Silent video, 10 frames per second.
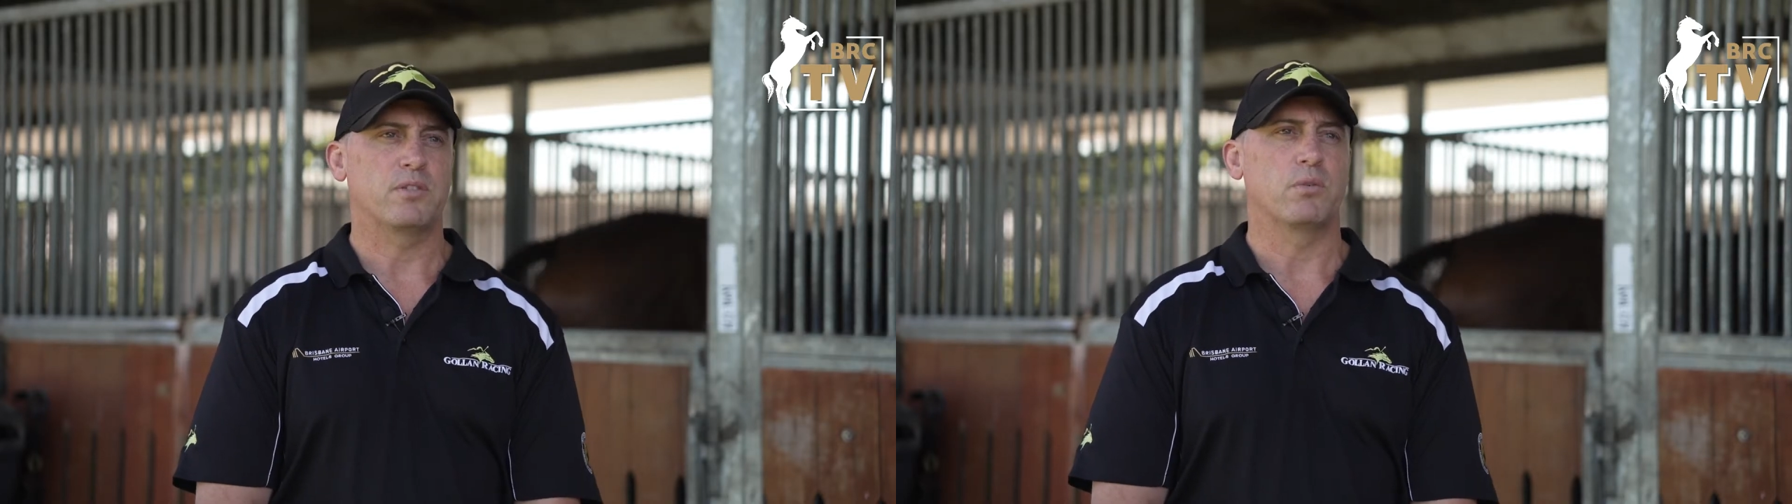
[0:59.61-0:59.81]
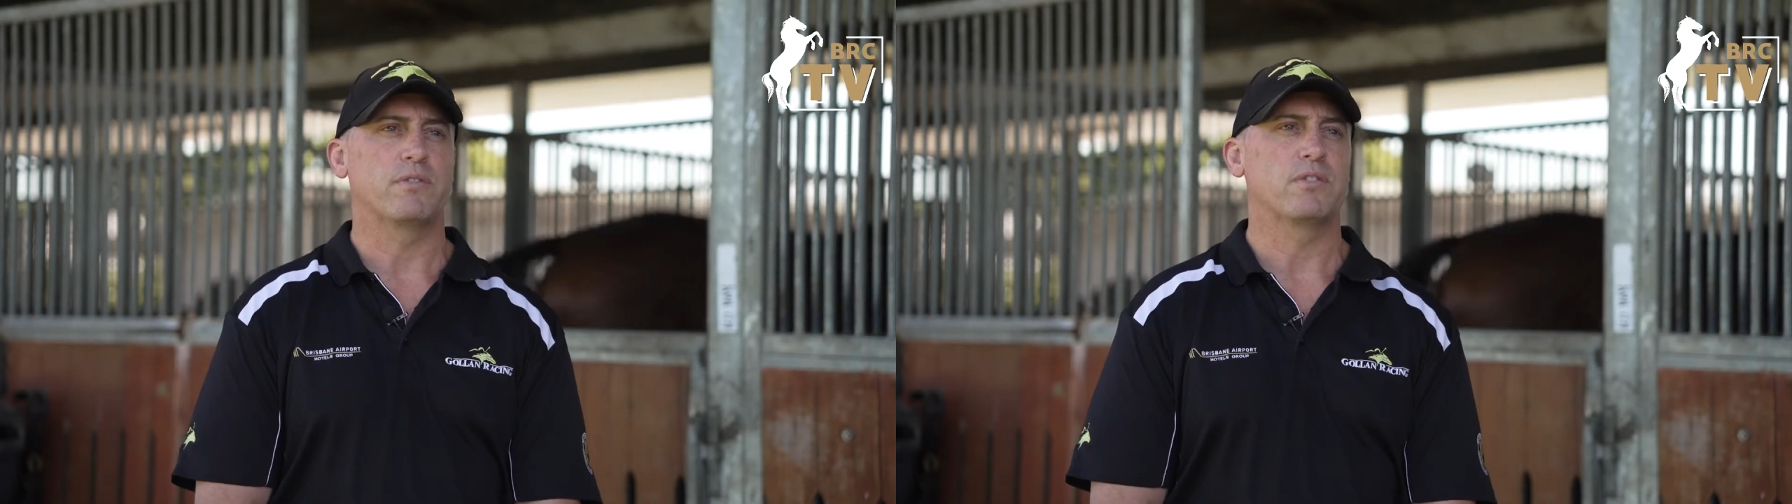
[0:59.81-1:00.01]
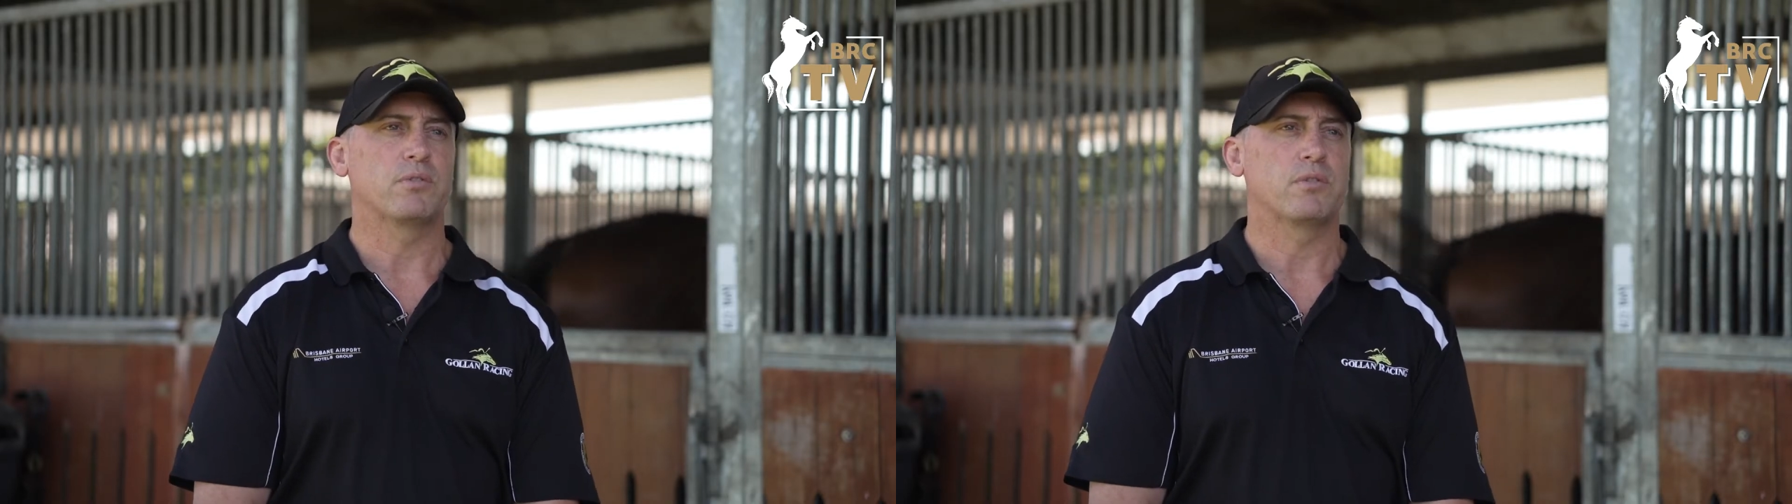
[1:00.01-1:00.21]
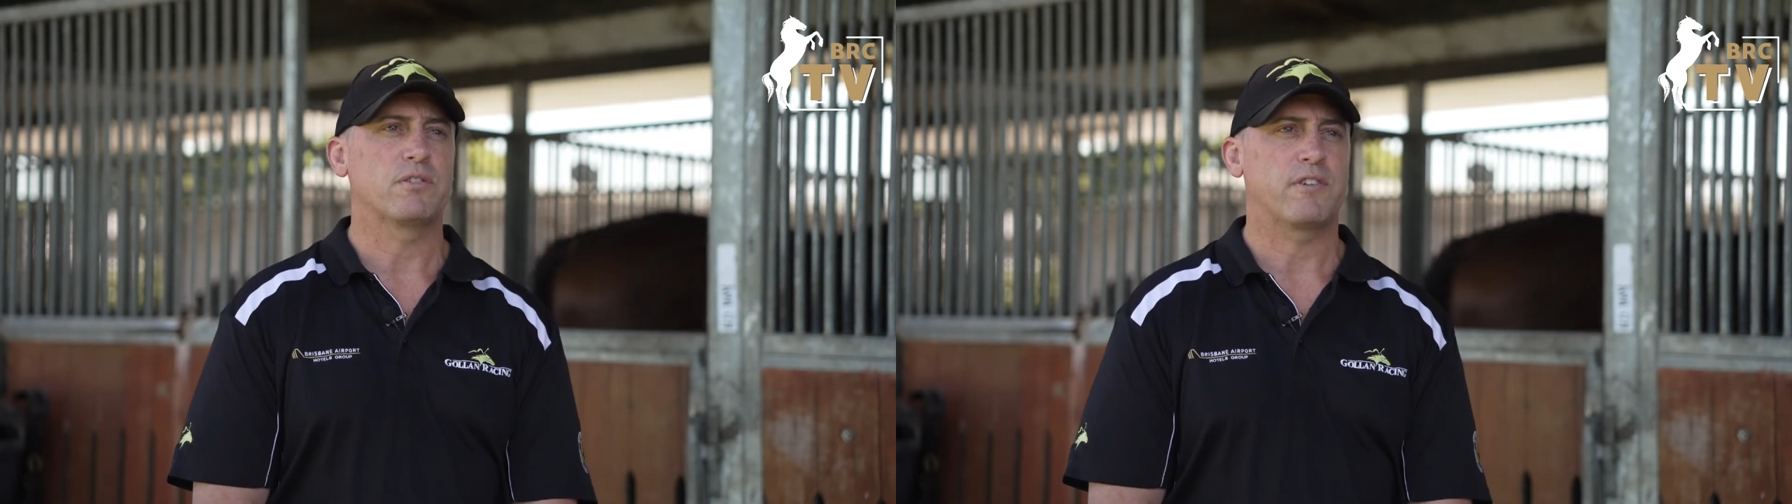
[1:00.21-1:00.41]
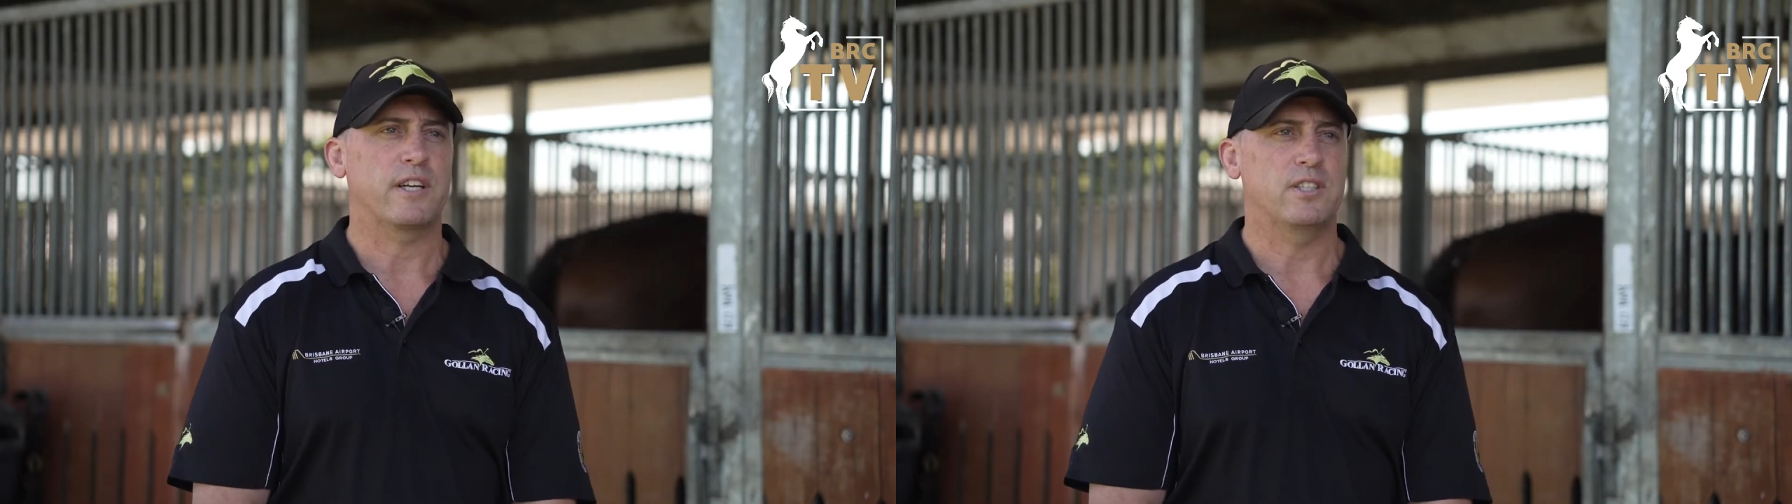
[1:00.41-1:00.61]
there's all different sorts
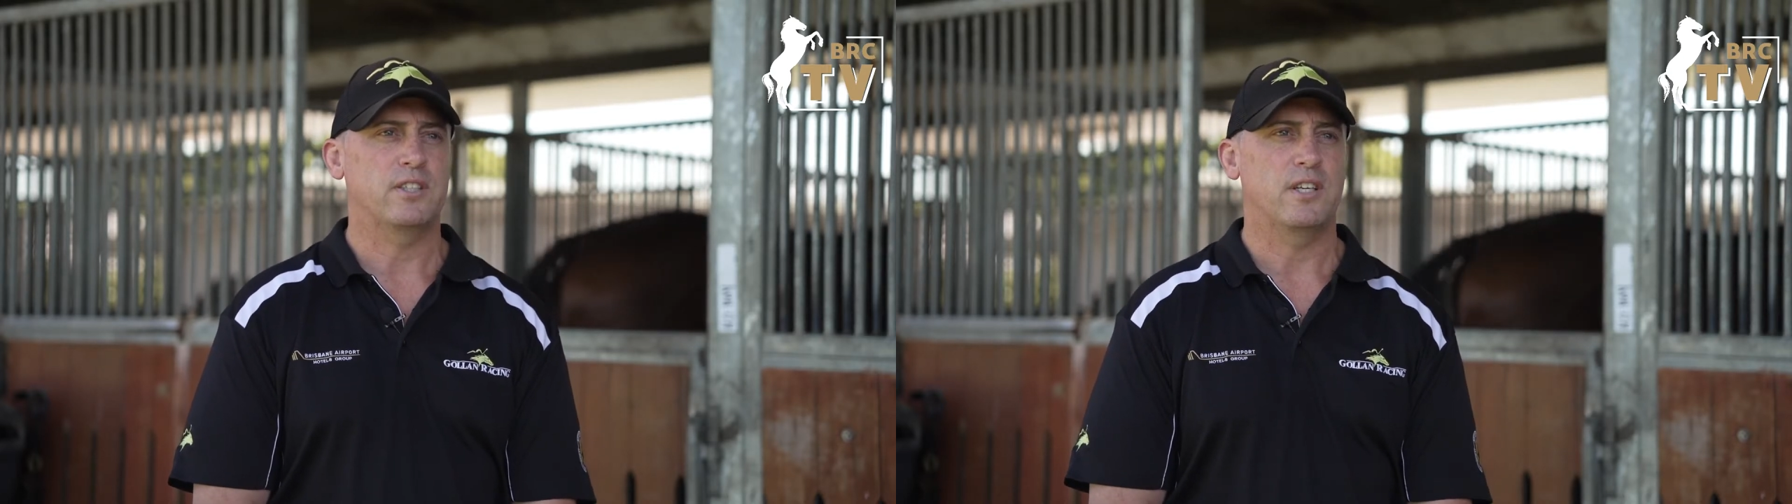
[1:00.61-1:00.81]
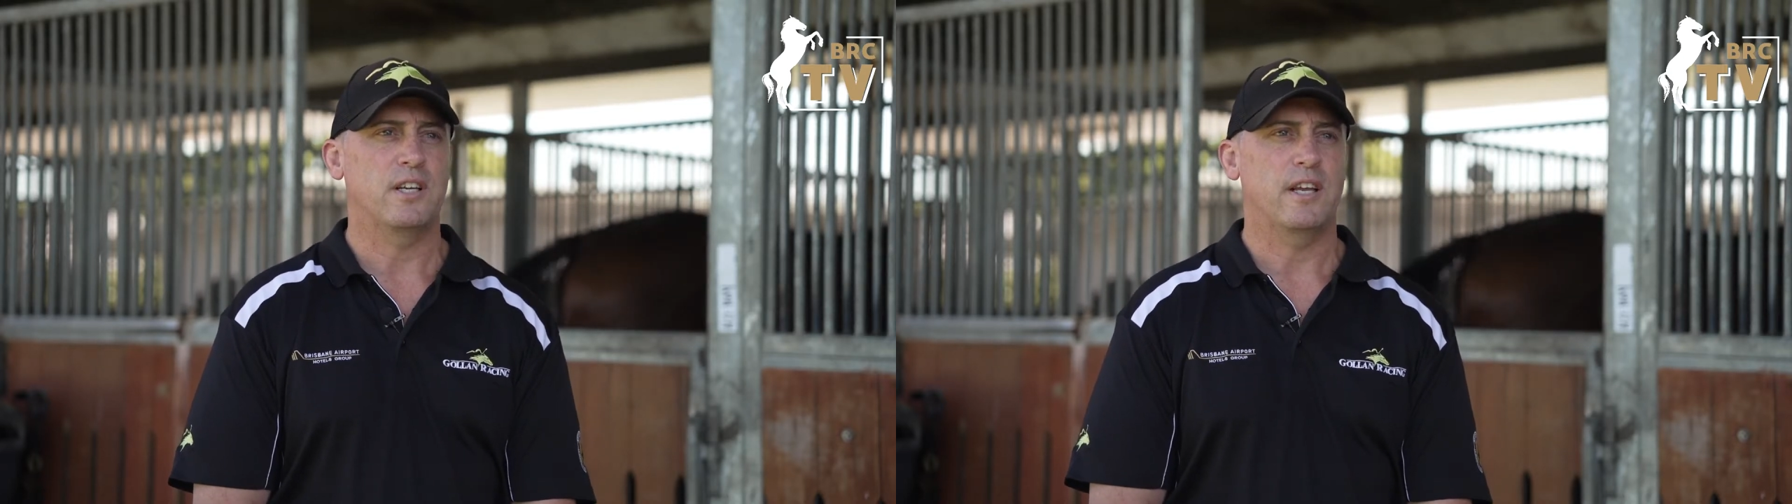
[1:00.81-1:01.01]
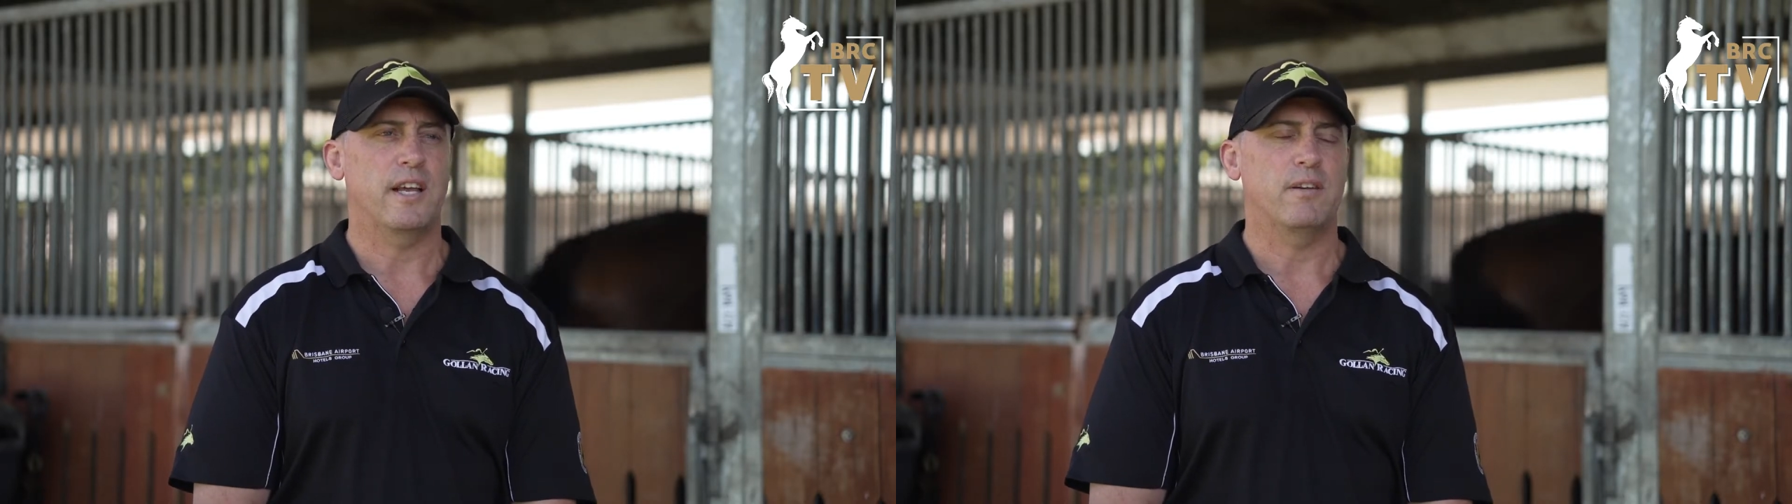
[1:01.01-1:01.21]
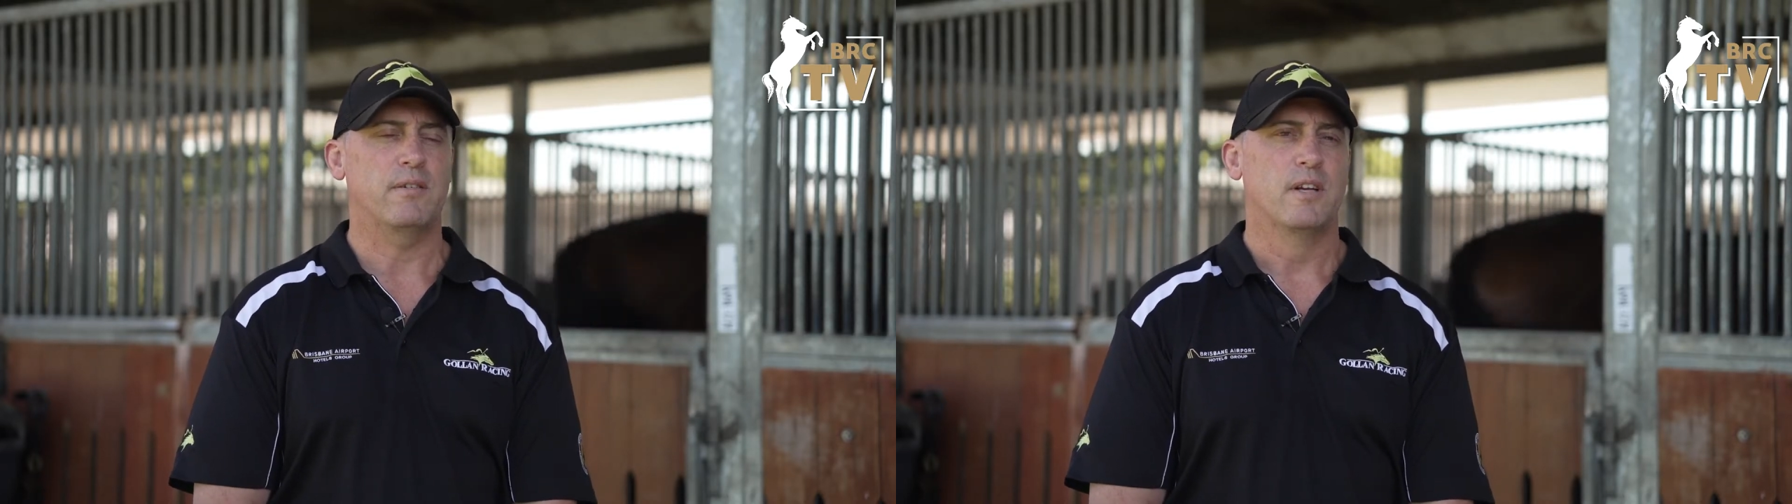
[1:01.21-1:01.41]
of fractures you can get.